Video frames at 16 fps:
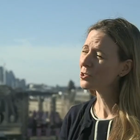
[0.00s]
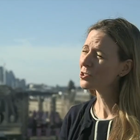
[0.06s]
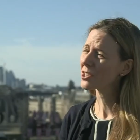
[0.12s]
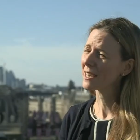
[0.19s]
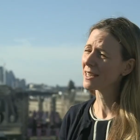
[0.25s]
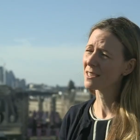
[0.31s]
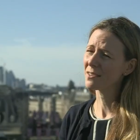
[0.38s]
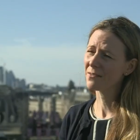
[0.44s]

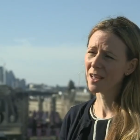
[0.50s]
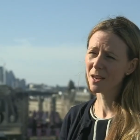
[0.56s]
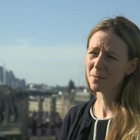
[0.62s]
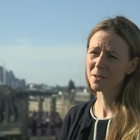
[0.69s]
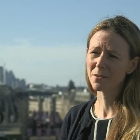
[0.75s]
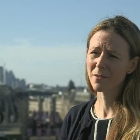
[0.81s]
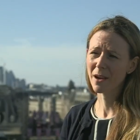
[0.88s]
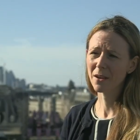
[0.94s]
usually it
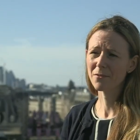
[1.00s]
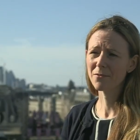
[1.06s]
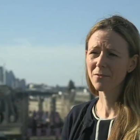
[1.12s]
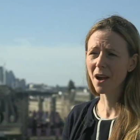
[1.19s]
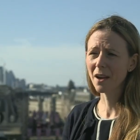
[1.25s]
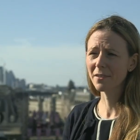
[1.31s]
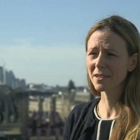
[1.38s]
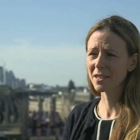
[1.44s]
develops around
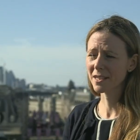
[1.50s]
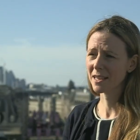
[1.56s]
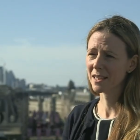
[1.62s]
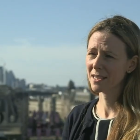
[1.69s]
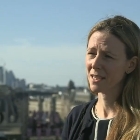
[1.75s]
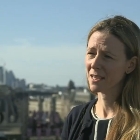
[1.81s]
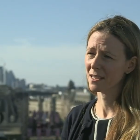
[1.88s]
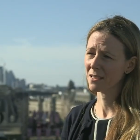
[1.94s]
5 to
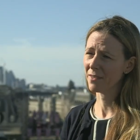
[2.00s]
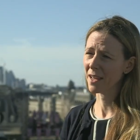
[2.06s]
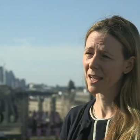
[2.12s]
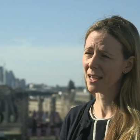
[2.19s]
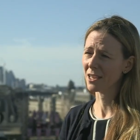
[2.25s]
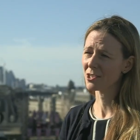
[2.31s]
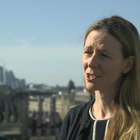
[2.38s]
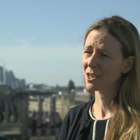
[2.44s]
6 years of
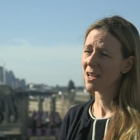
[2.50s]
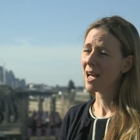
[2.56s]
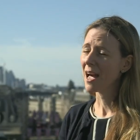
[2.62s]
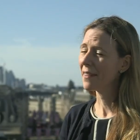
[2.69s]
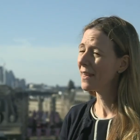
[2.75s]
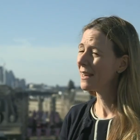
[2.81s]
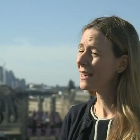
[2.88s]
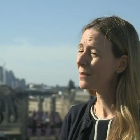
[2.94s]
age,
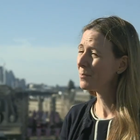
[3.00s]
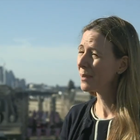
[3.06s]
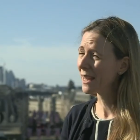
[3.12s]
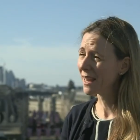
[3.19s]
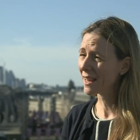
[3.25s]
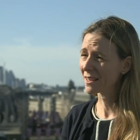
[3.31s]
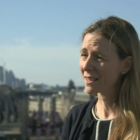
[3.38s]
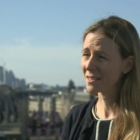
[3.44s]
and then it
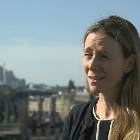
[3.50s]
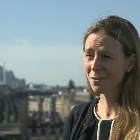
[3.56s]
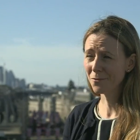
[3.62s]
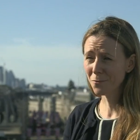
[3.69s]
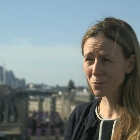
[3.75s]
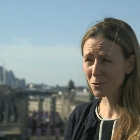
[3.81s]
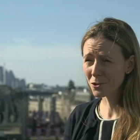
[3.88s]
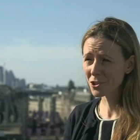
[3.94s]
peaks,
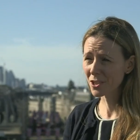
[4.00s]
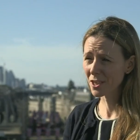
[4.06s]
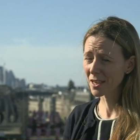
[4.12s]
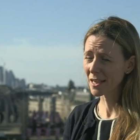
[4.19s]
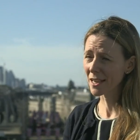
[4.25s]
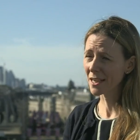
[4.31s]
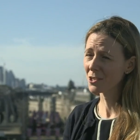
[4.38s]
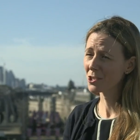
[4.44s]

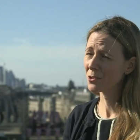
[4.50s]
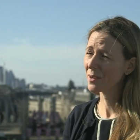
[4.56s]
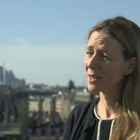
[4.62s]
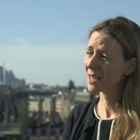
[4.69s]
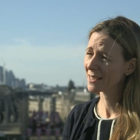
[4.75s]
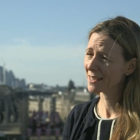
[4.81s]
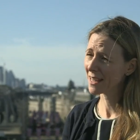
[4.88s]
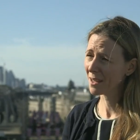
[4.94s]
unfortunately,
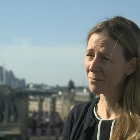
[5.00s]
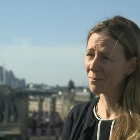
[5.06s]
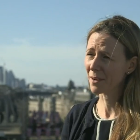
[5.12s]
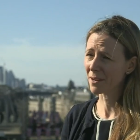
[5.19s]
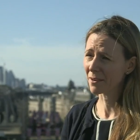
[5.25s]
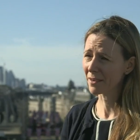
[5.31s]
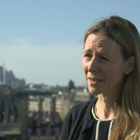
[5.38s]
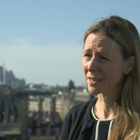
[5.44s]
during exam
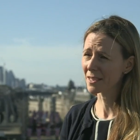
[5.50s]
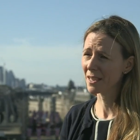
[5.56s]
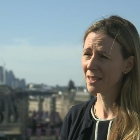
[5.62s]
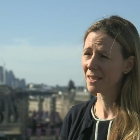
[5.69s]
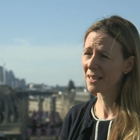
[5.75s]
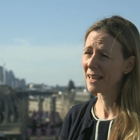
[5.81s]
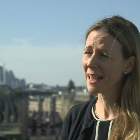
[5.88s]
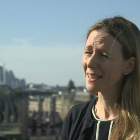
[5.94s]
period
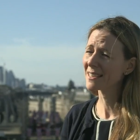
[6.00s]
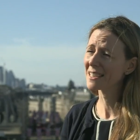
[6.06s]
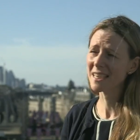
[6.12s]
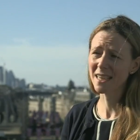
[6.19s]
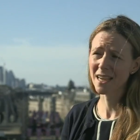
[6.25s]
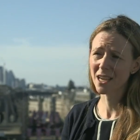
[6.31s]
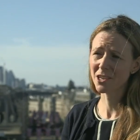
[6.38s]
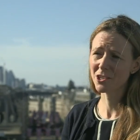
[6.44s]
in the late
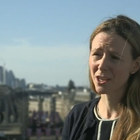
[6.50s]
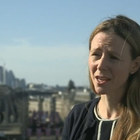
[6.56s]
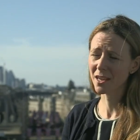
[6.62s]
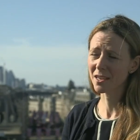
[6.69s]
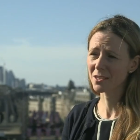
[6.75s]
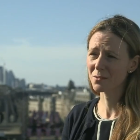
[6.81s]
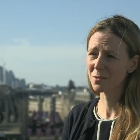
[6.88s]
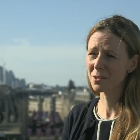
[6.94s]
teenage
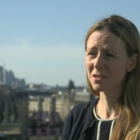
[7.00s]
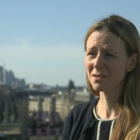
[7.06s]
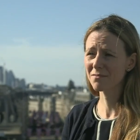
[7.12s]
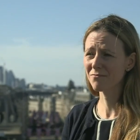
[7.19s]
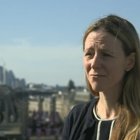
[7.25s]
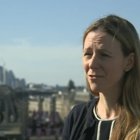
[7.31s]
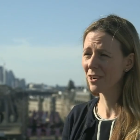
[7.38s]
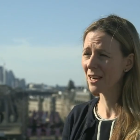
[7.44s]
years, which is
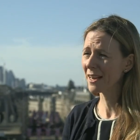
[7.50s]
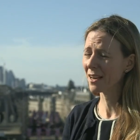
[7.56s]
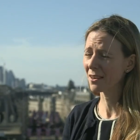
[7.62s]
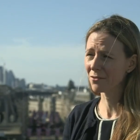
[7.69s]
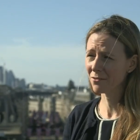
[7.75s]
really